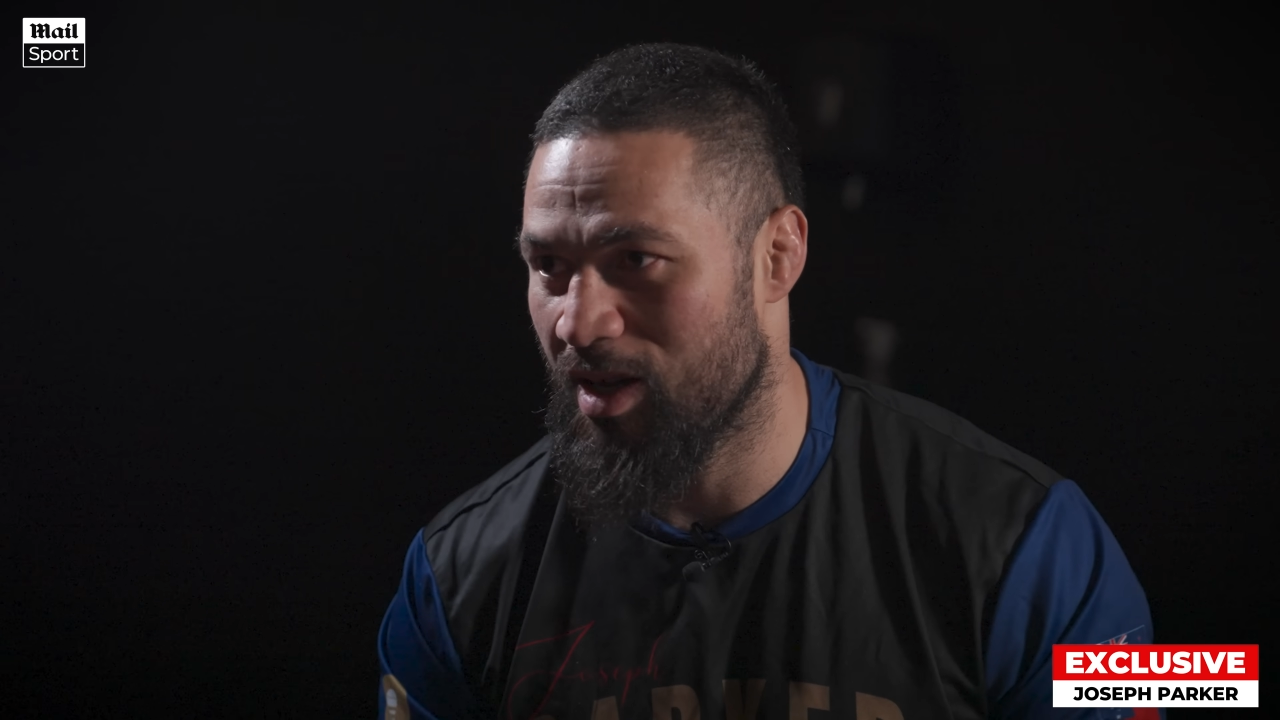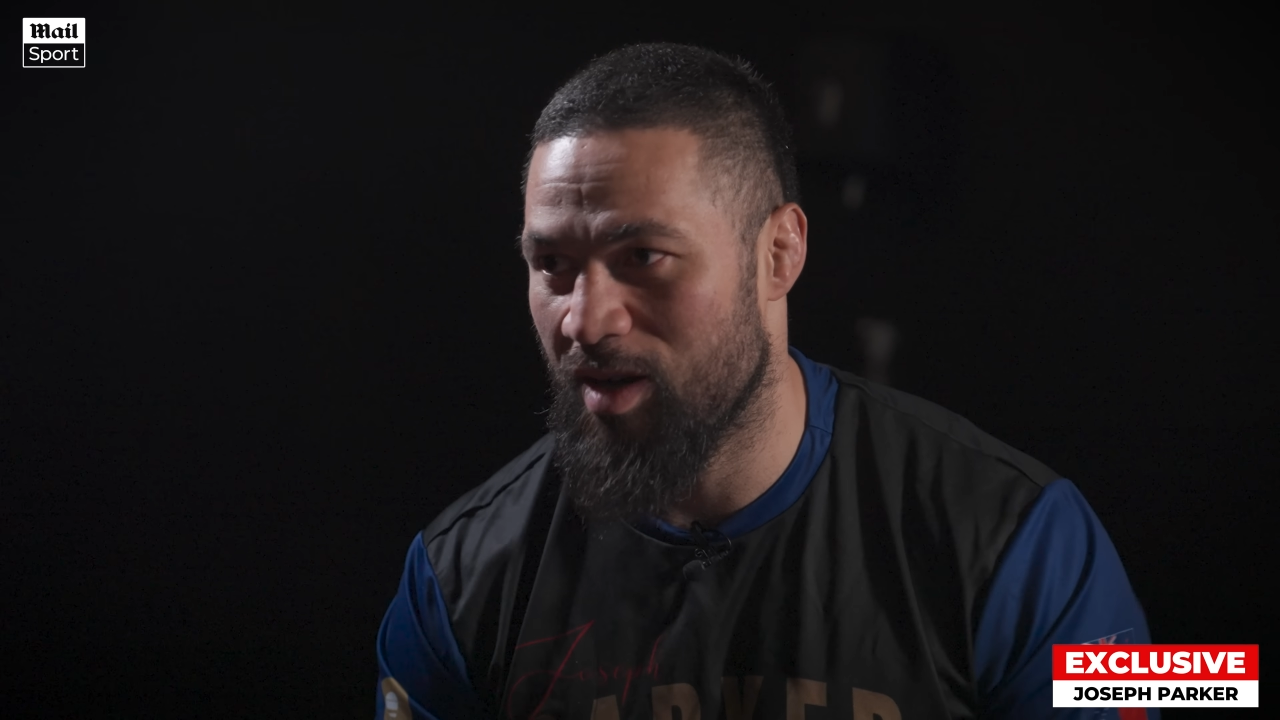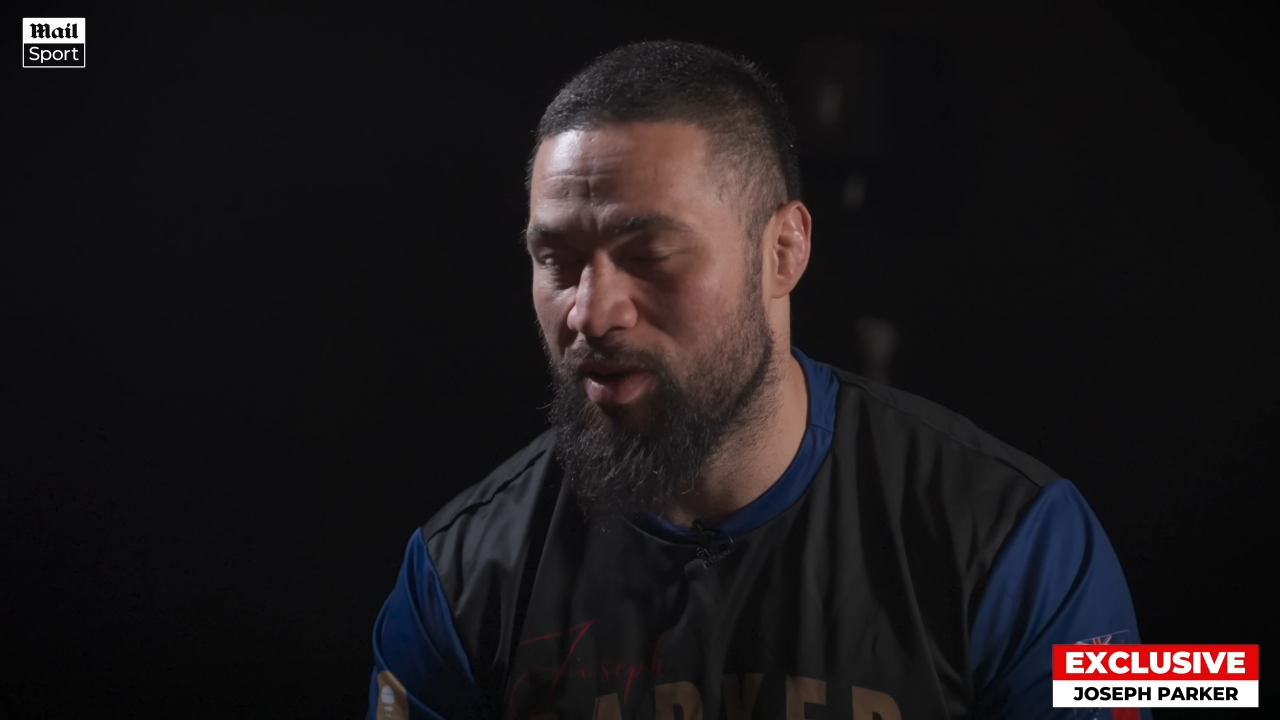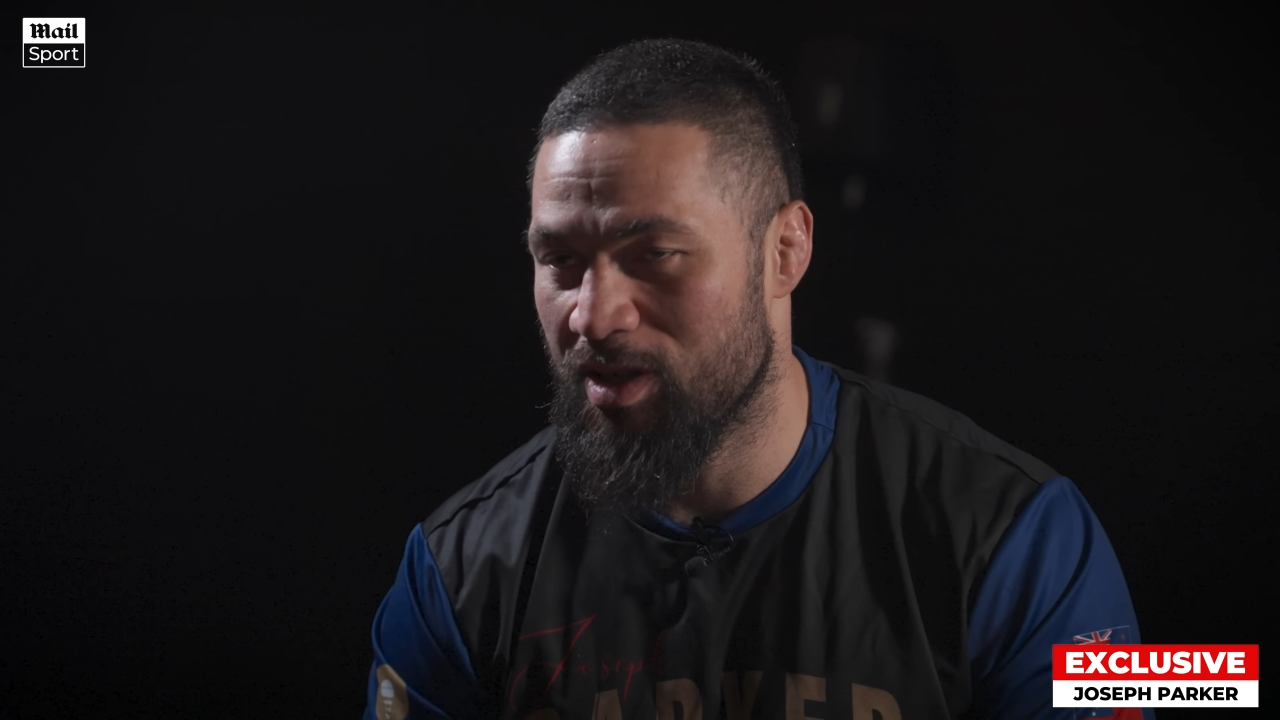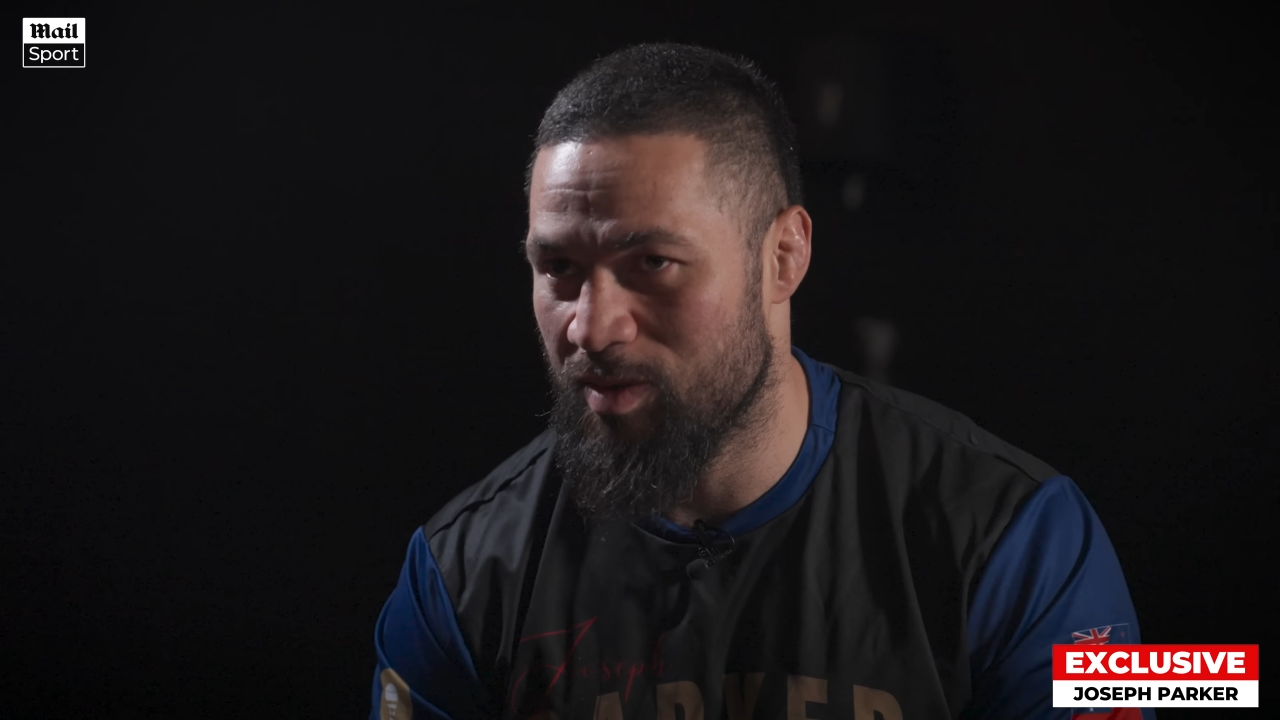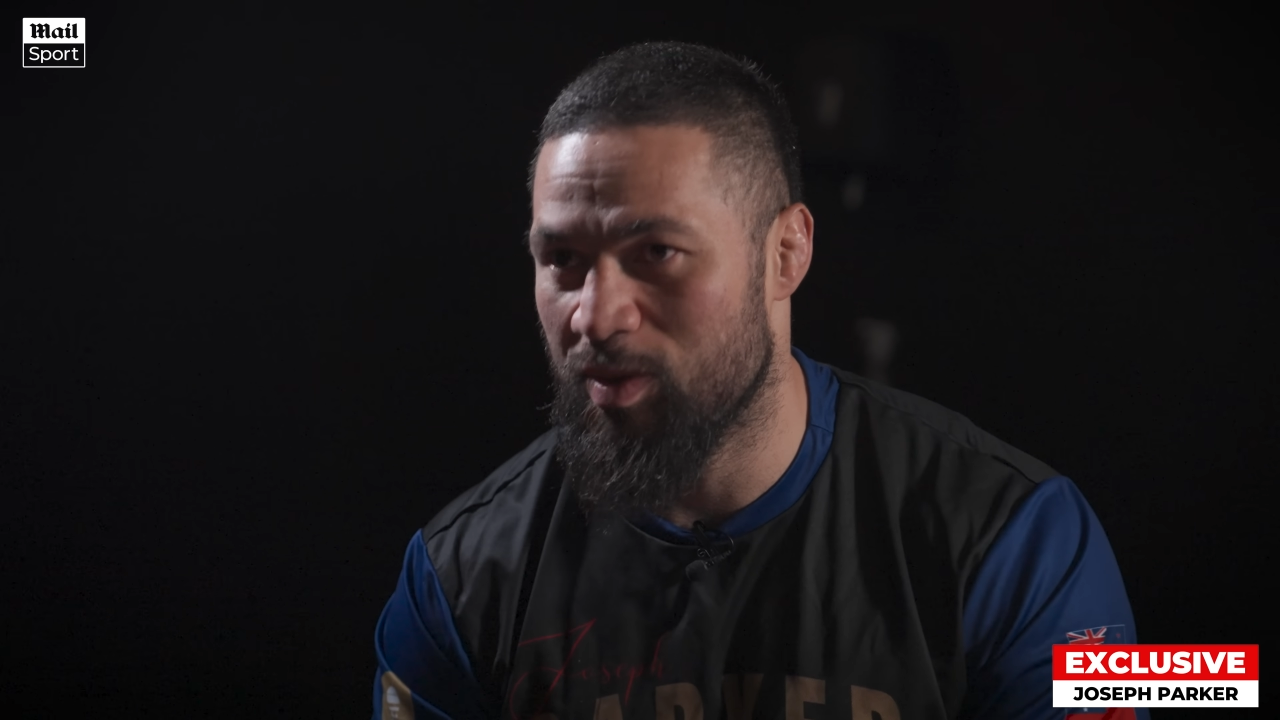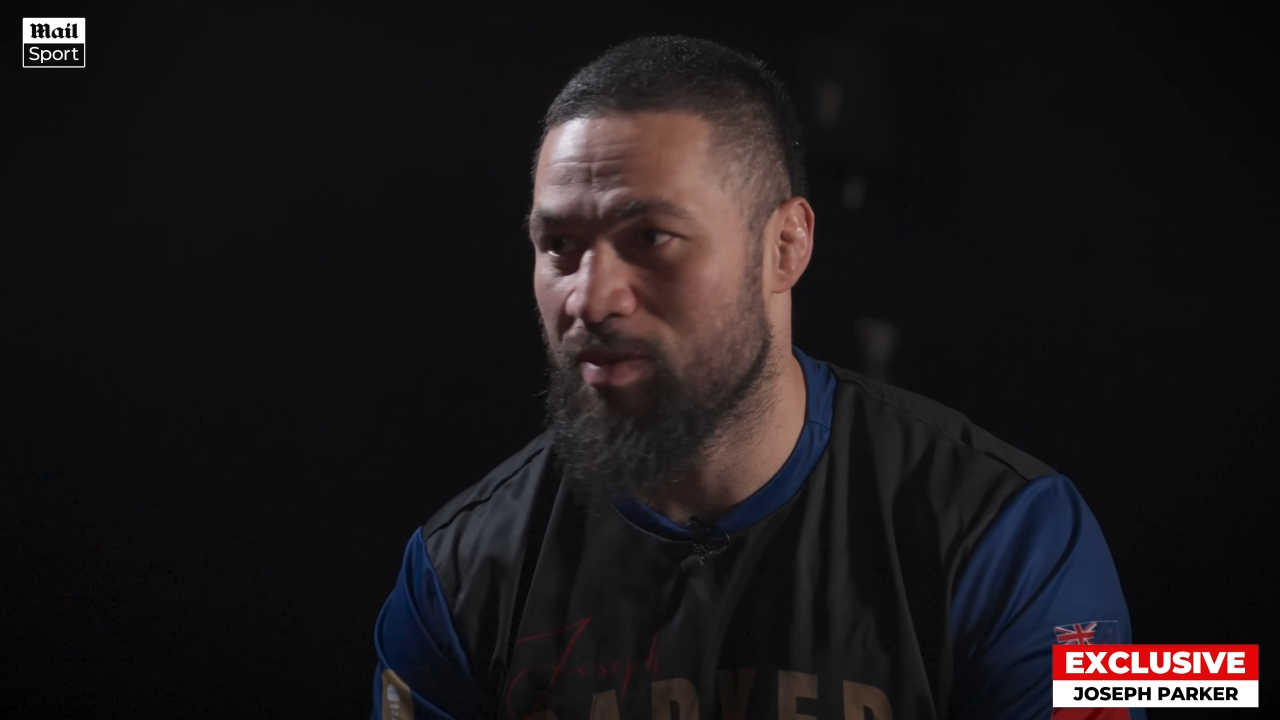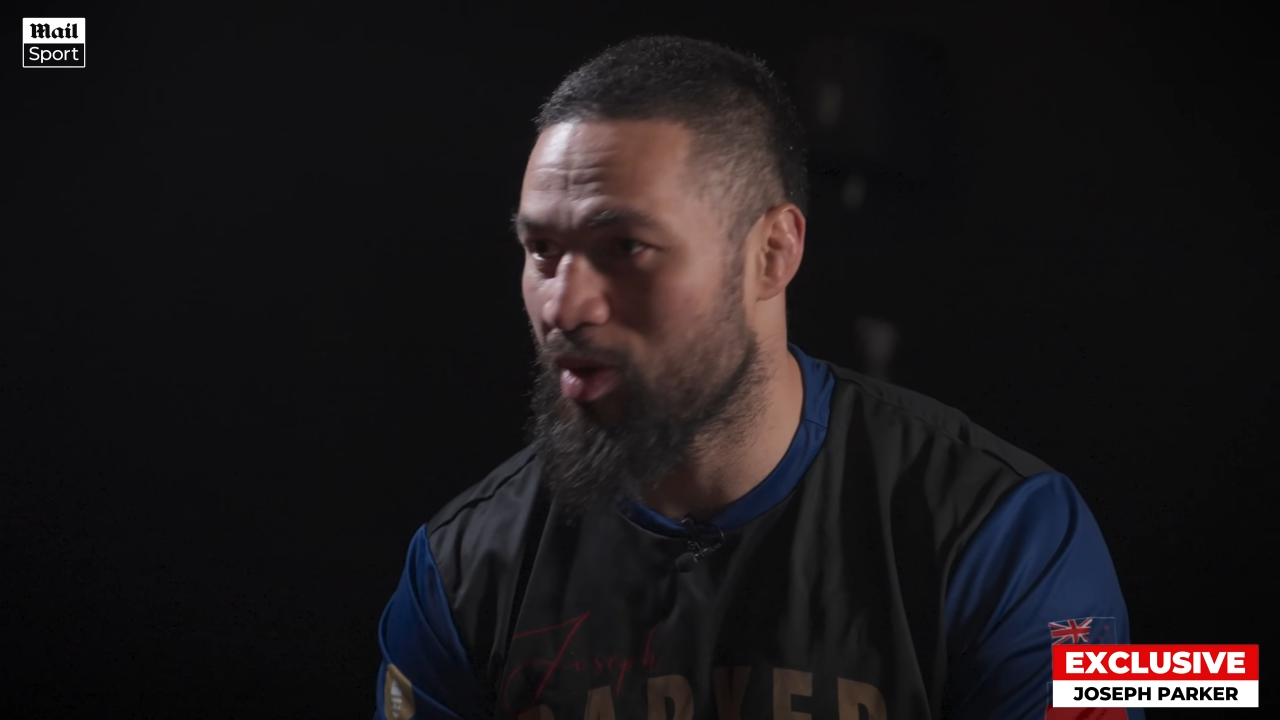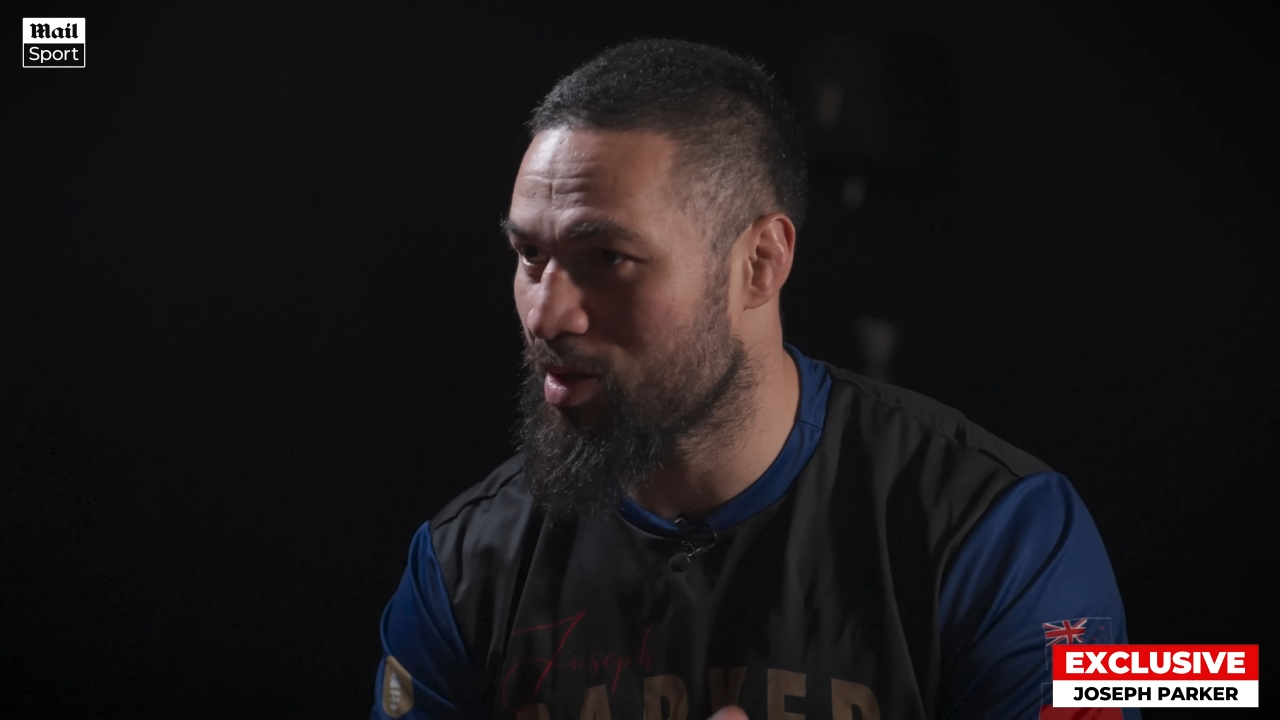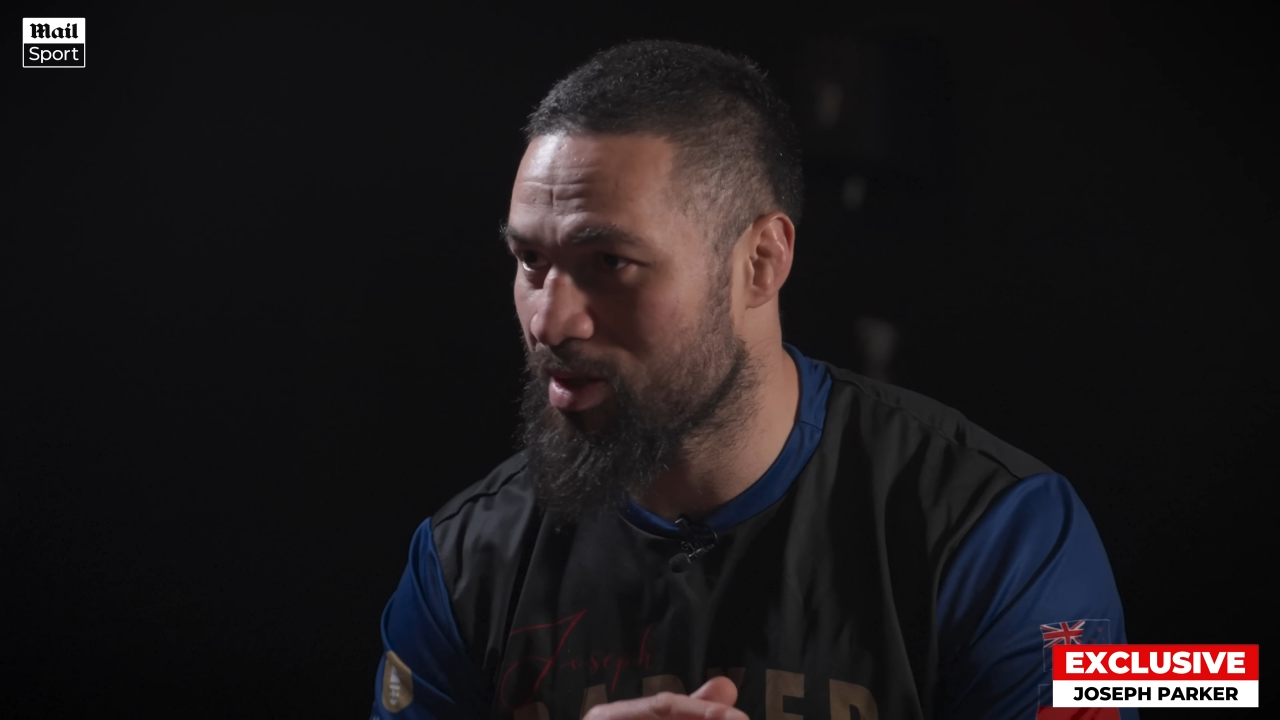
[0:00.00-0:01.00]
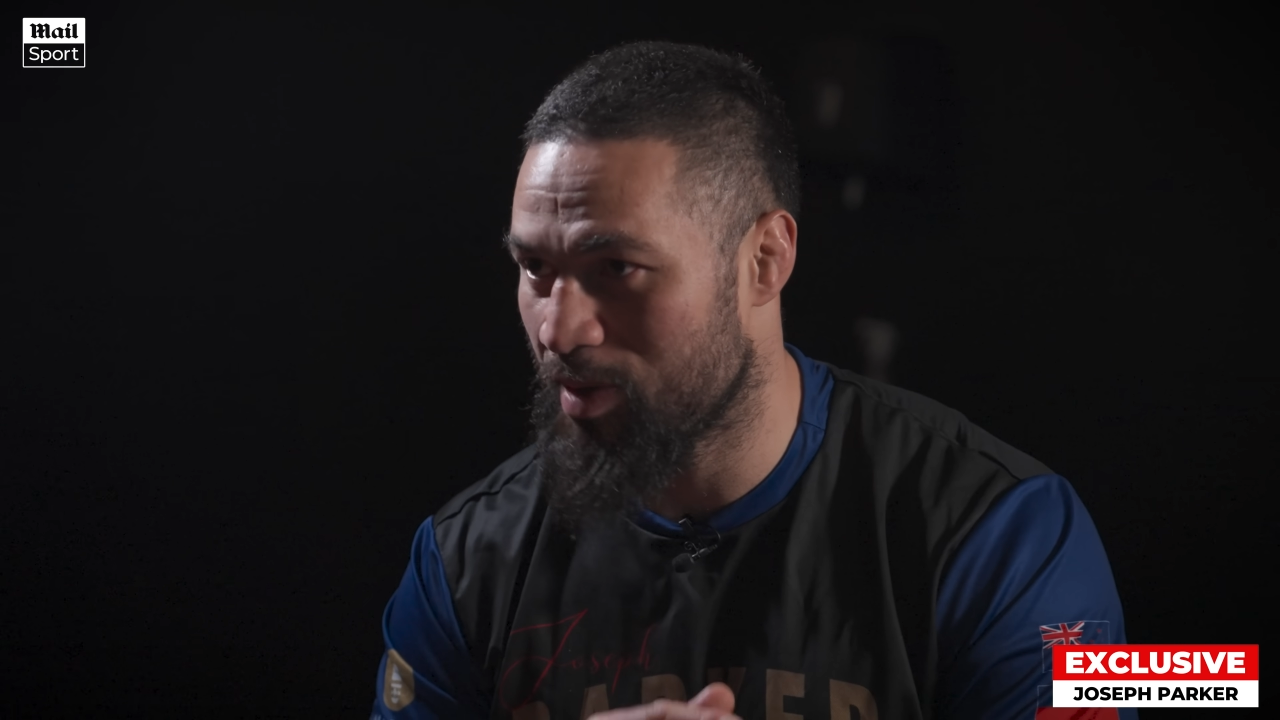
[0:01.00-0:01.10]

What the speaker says: I wanted to be a boxer